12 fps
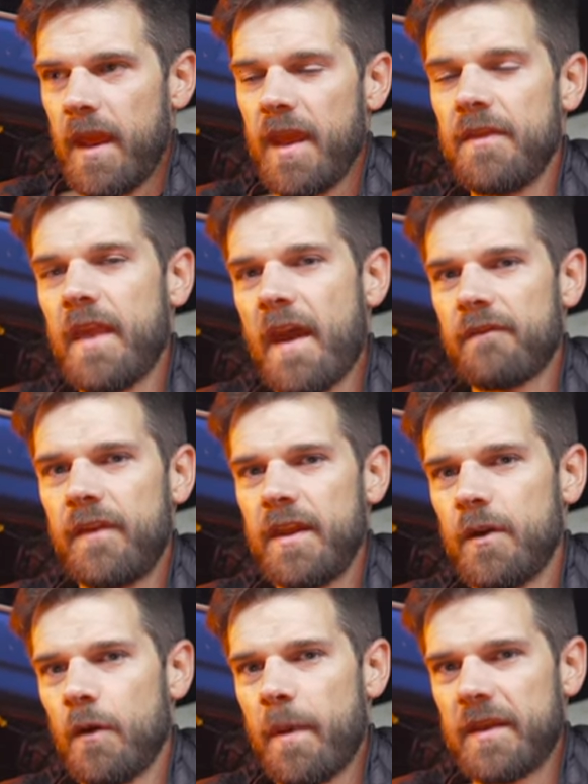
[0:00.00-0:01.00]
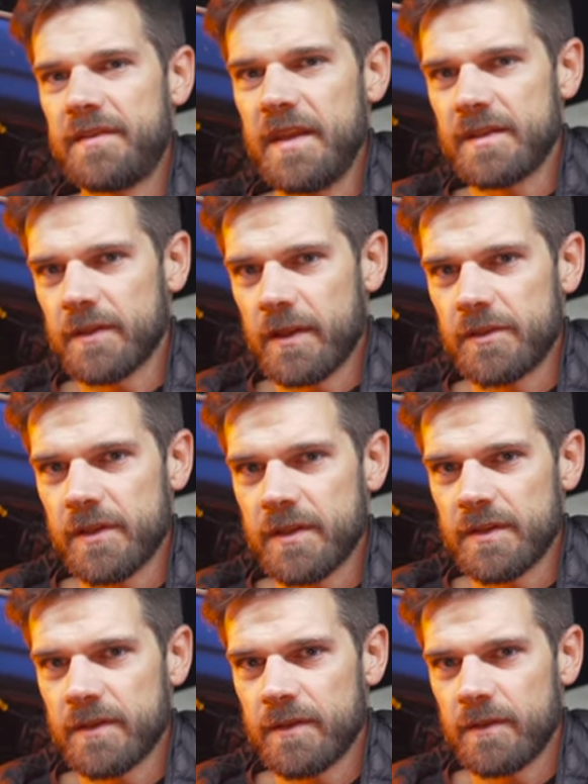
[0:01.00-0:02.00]
in that video about diesel
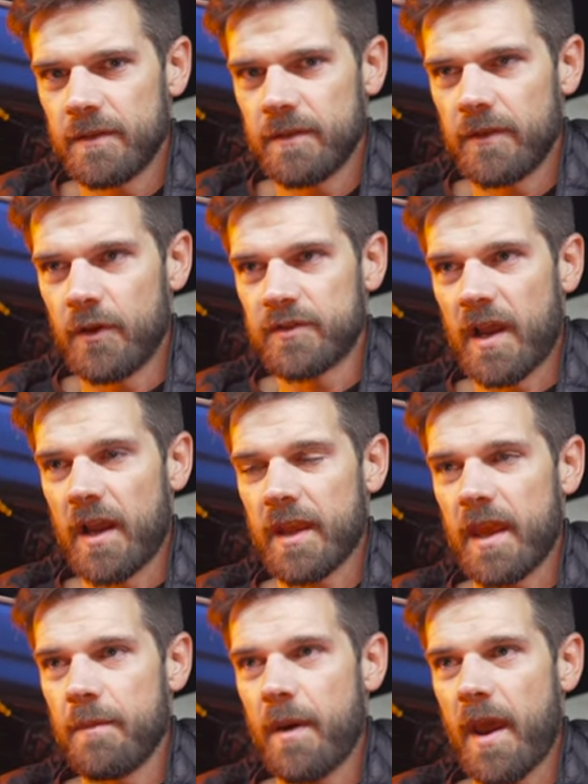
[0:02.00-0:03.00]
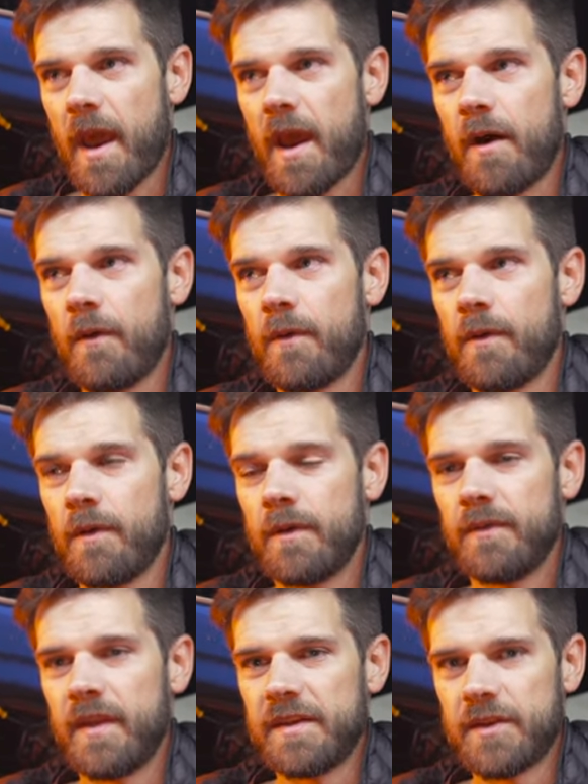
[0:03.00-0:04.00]
engines, they're talking about how
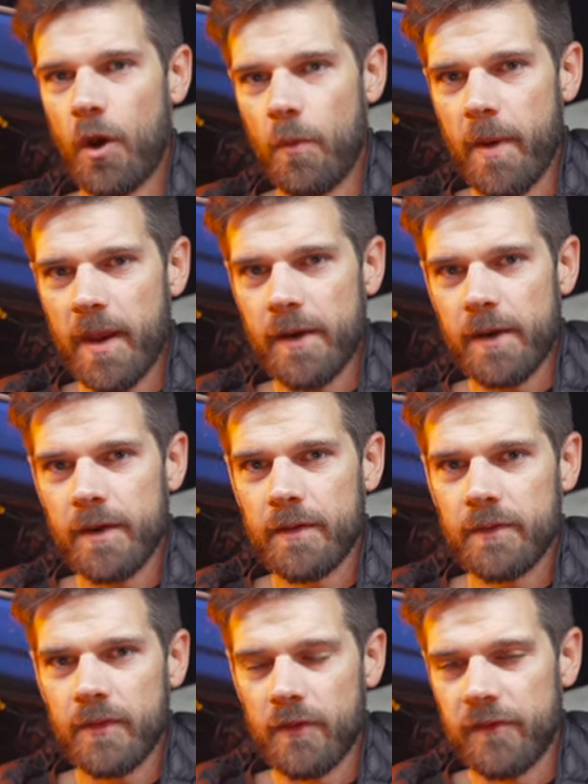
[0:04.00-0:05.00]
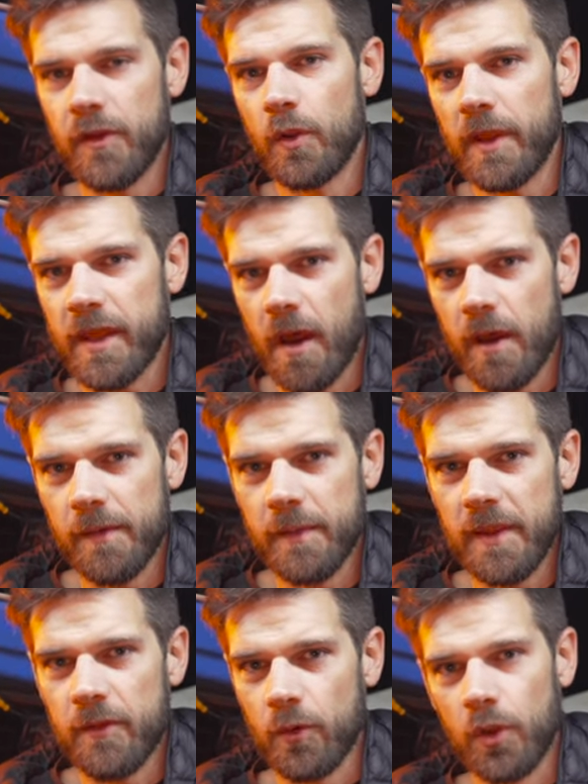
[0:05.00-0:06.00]
they tow better, their fuel
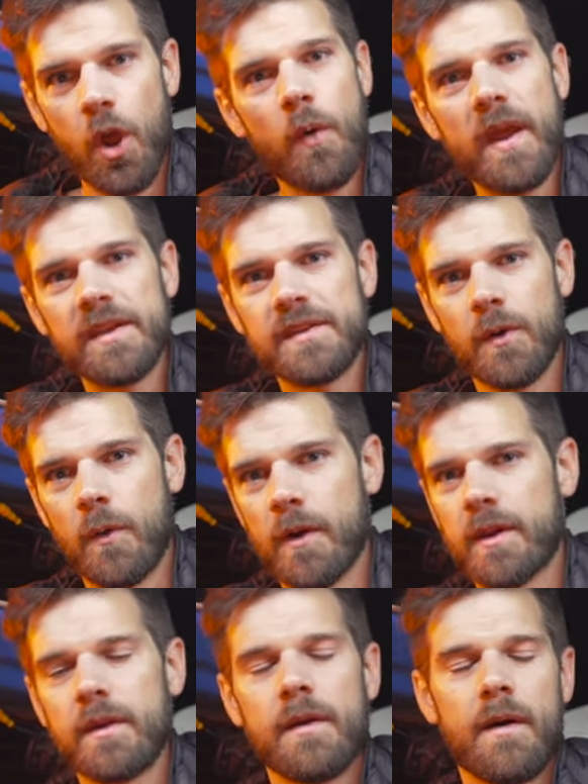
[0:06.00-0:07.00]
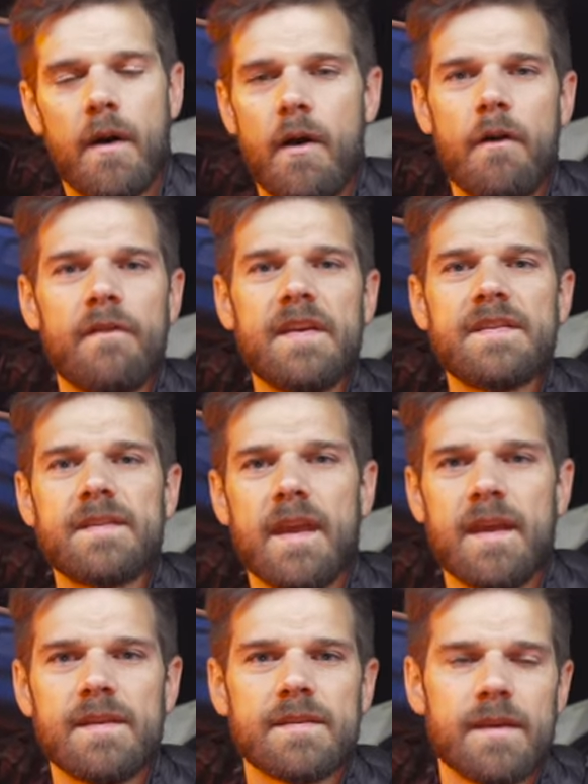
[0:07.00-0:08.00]
economy, their low-end torque, all of these
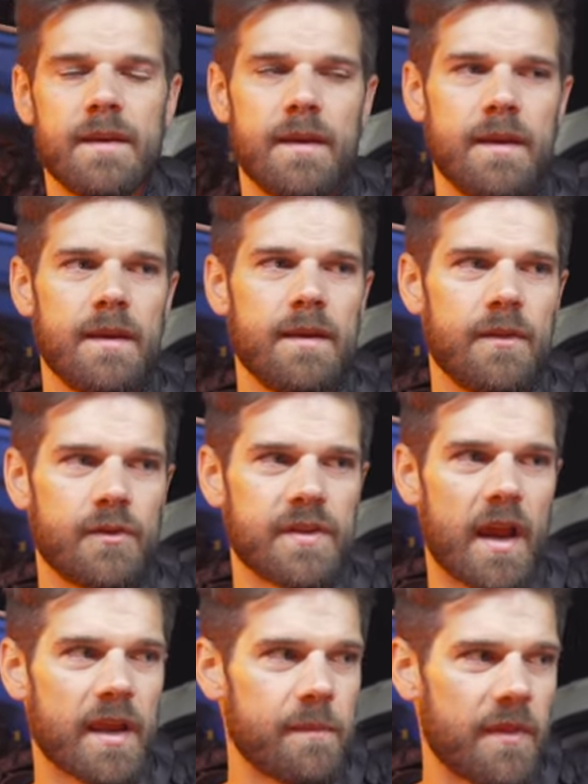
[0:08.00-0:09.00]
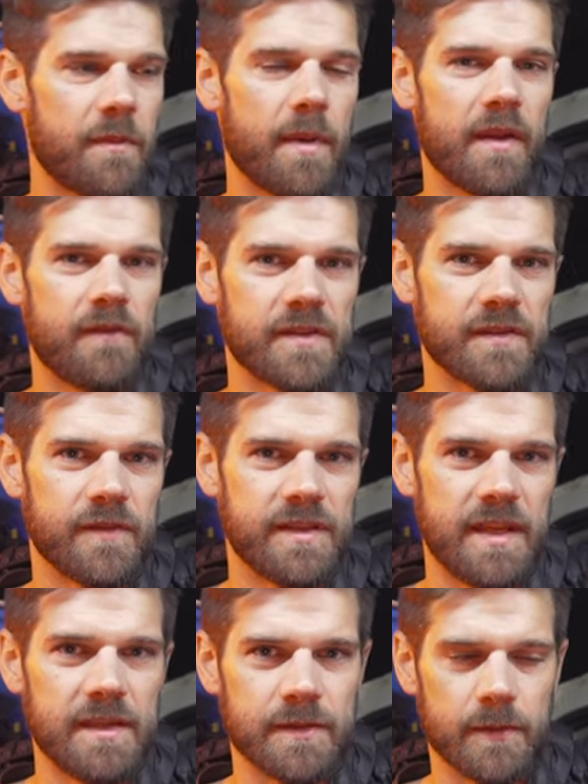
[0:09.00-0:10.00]
things. They're talking about the benefits of a
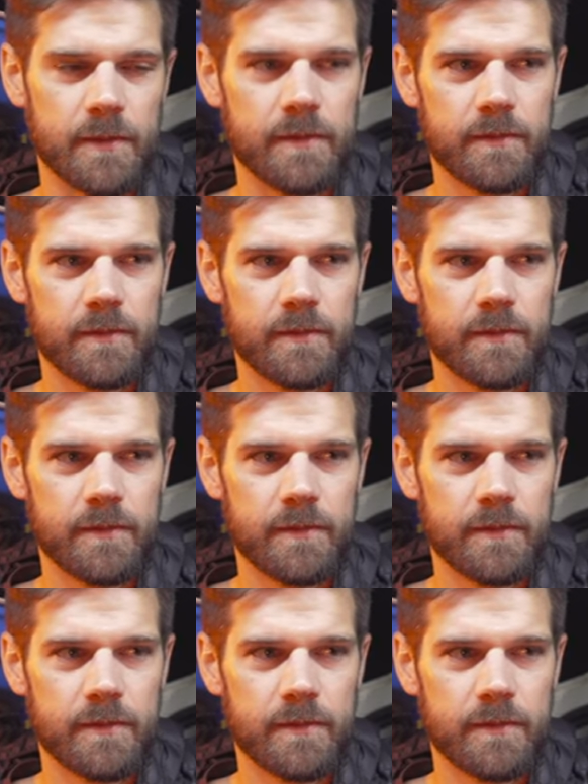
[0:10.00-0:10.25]
diesel.